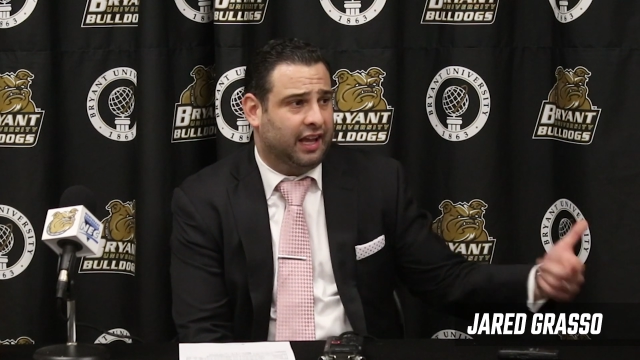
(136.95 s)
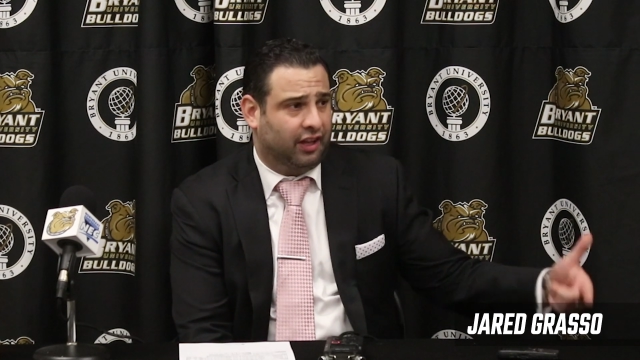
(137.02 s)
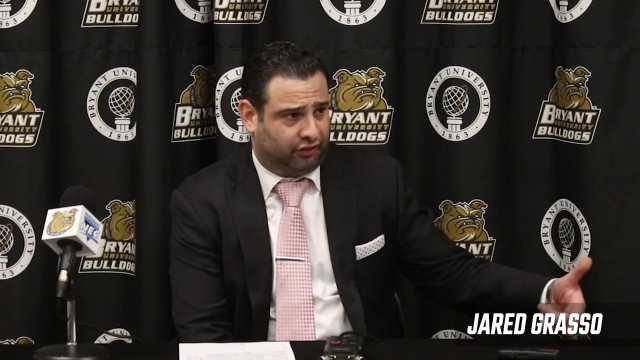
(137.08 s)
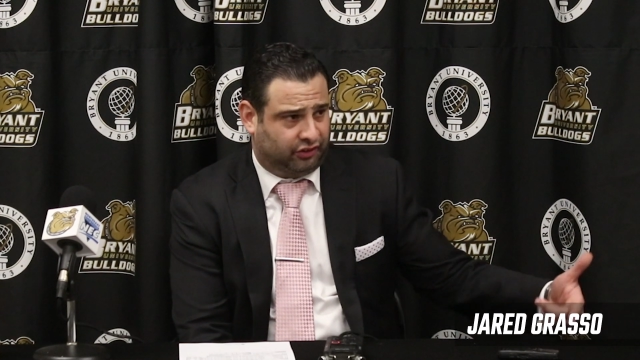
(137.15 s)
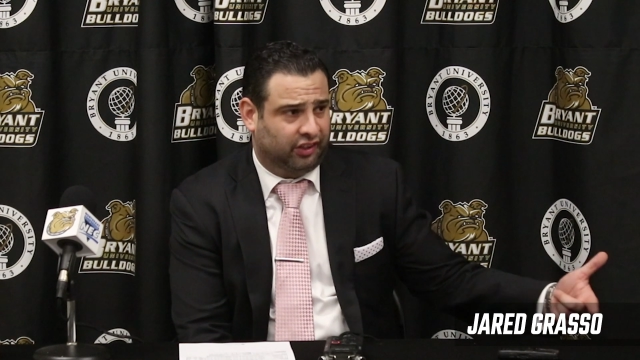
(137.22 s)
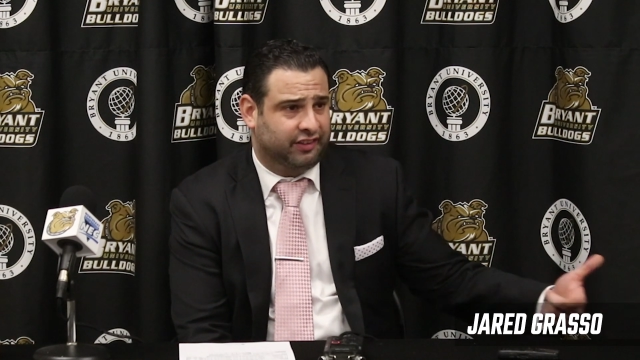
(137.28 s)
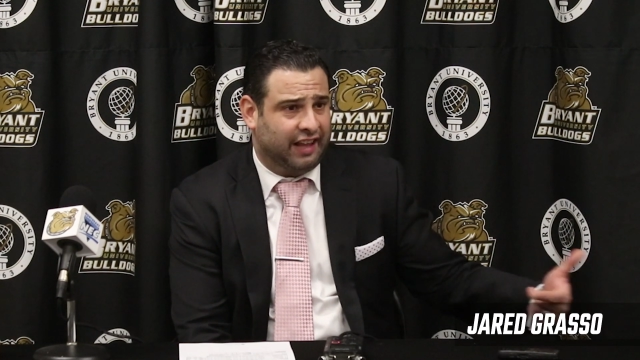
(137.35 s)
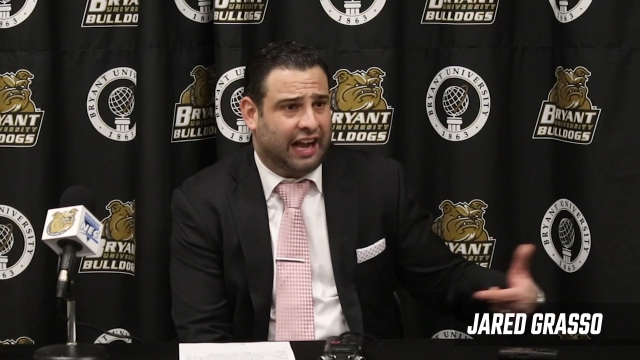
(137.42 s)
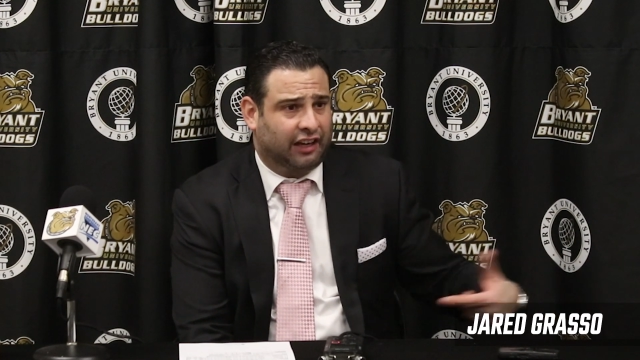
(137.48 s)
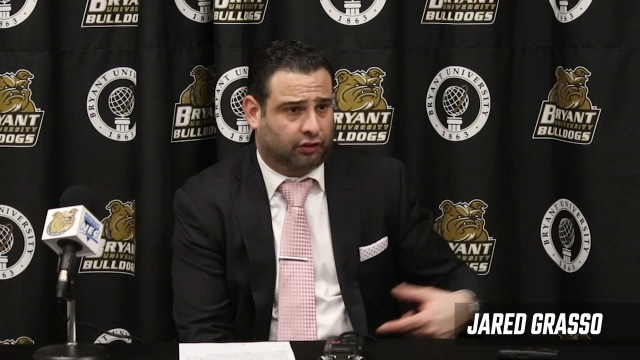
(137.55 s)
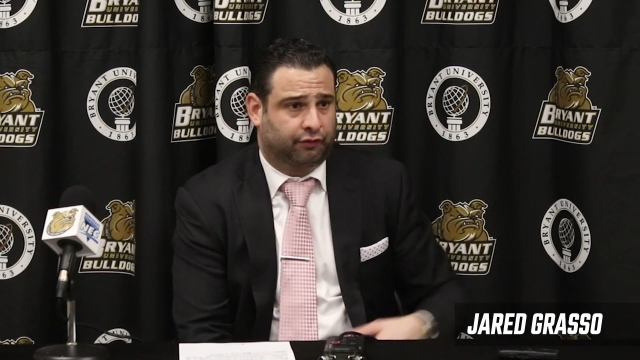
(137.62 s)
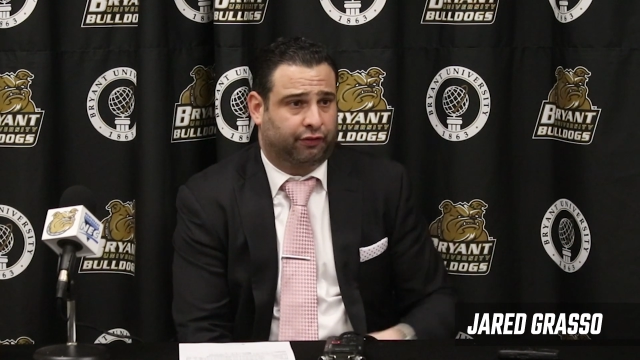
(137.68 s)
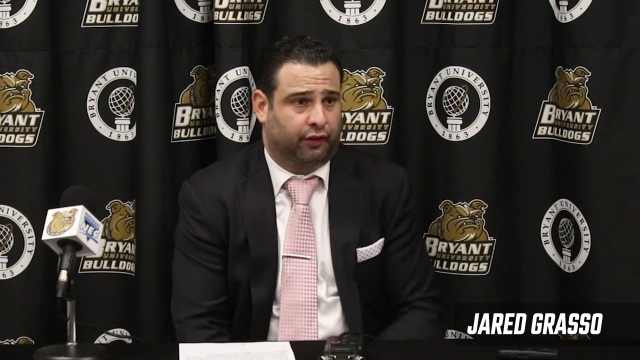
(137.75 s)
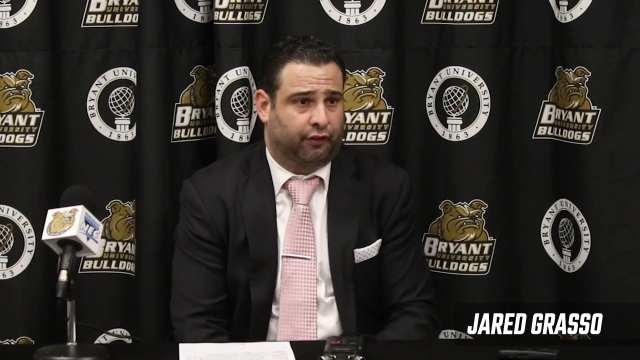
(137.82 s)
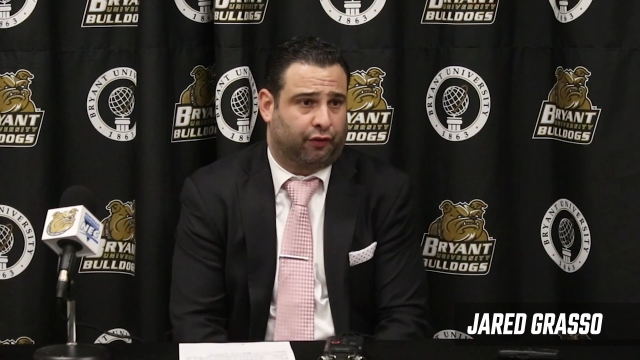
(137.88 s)
He'll see the
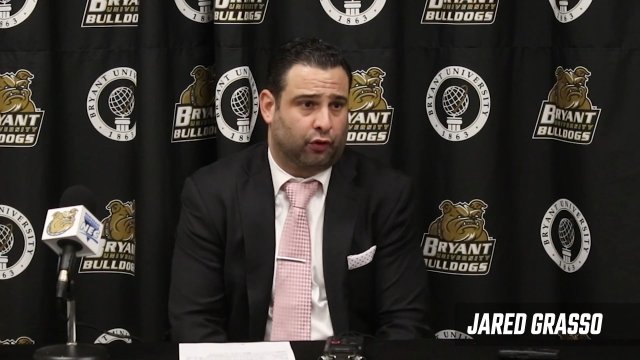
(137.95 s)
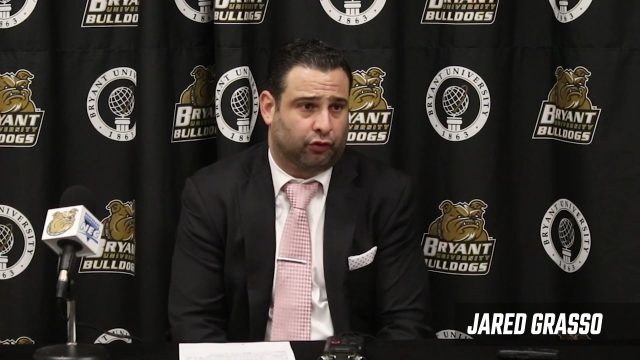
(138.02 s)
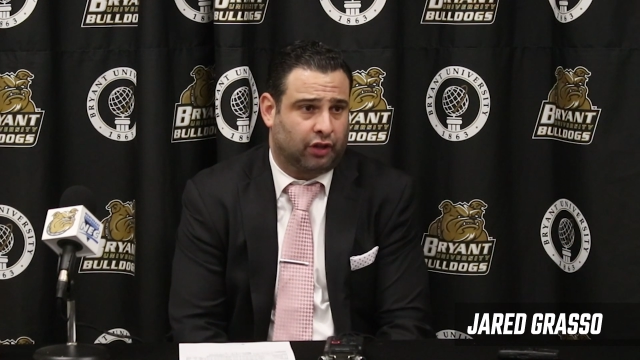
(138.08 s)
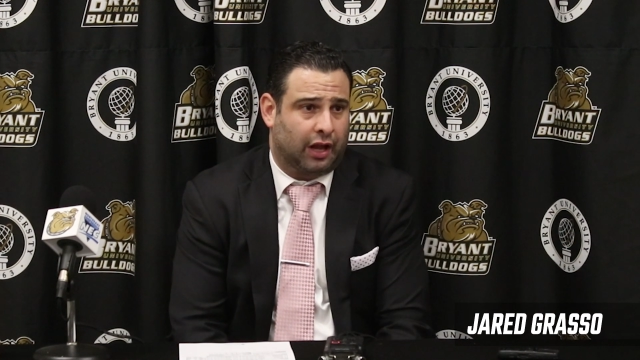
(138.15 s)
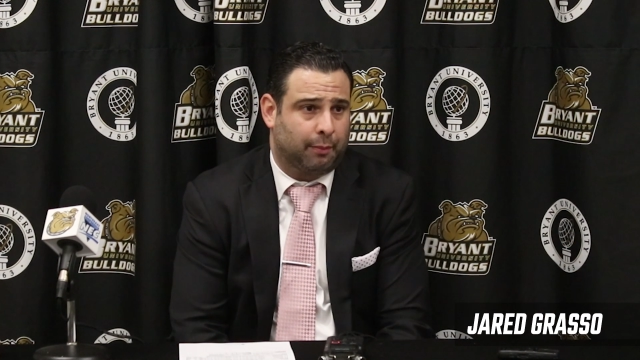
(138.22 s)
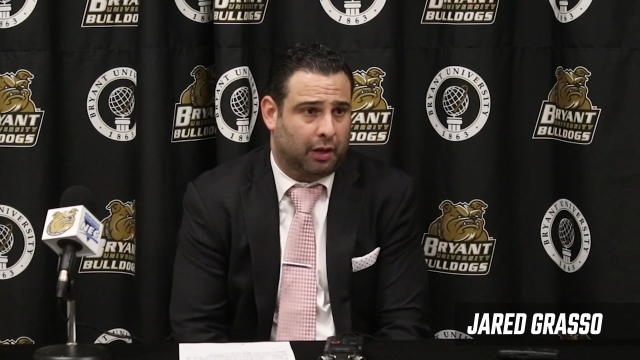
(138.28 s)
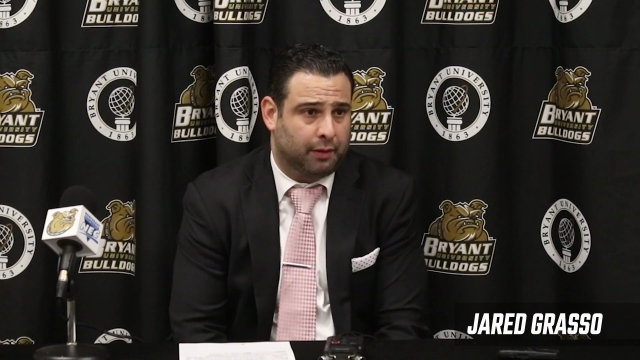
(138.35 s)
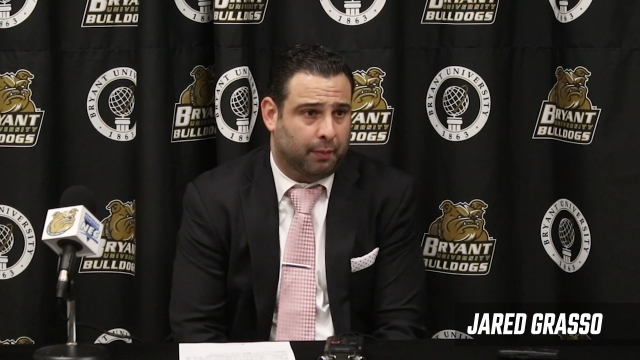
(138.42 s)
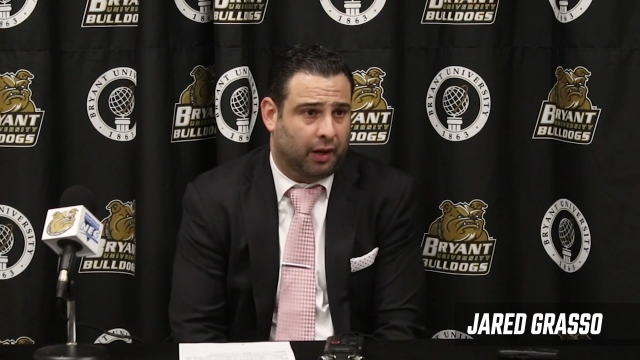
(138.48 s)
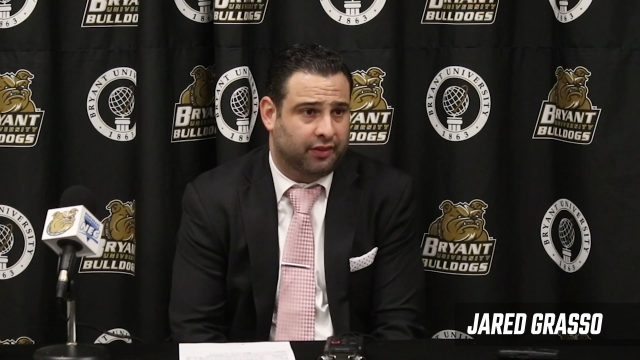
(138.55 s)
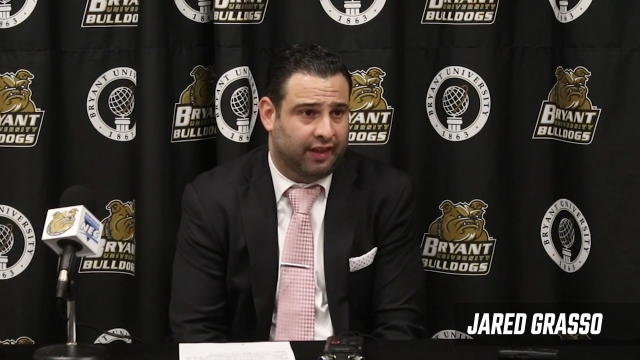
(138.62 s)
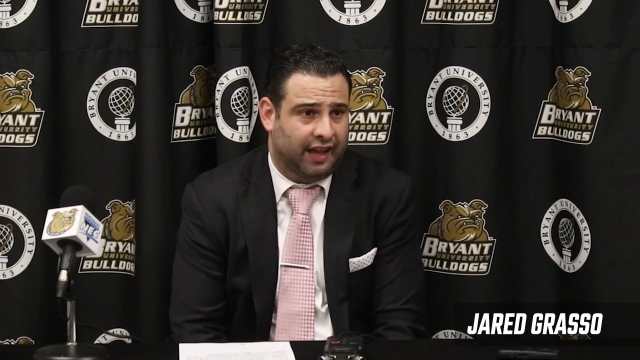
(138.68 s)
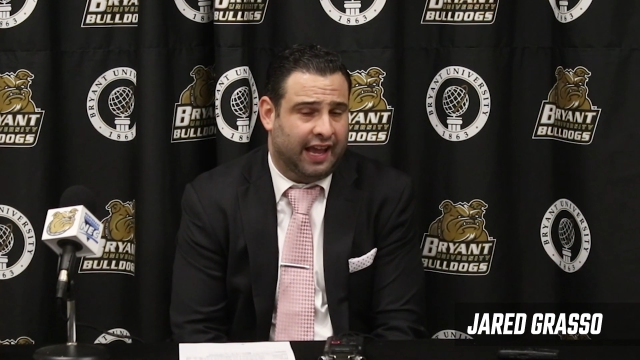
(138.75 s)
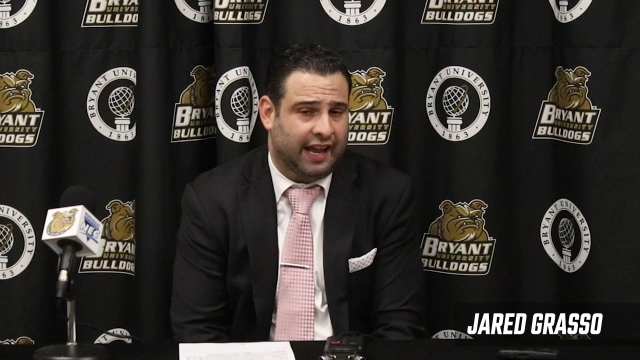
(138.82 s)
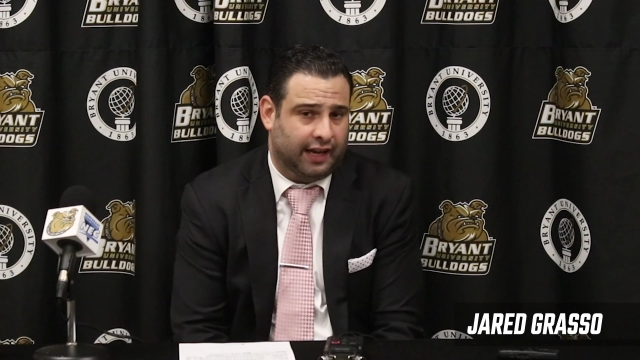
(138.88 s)
doctor for the first time on
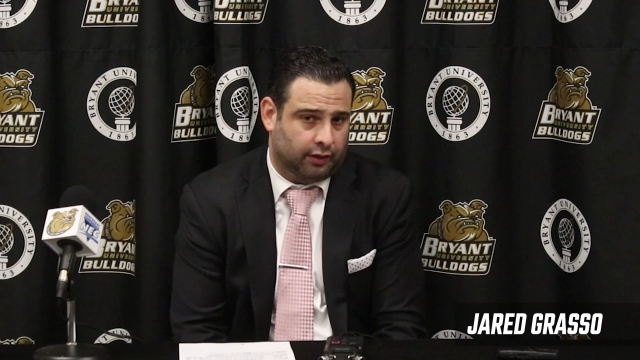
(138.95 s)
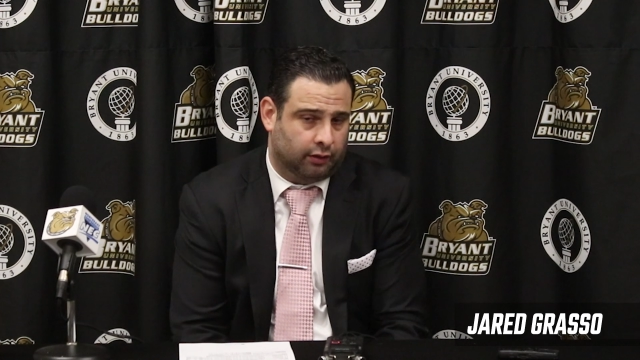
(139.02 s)
Monday.